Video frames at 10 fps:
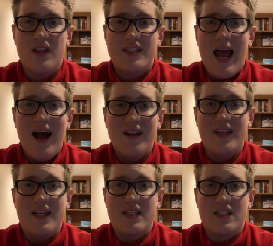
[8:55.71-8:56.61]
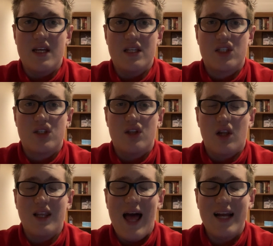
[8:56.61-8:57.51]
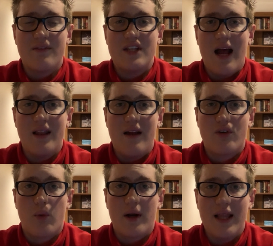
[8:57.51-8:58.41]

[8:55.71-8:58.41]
The talent is the lack of talent everywhere.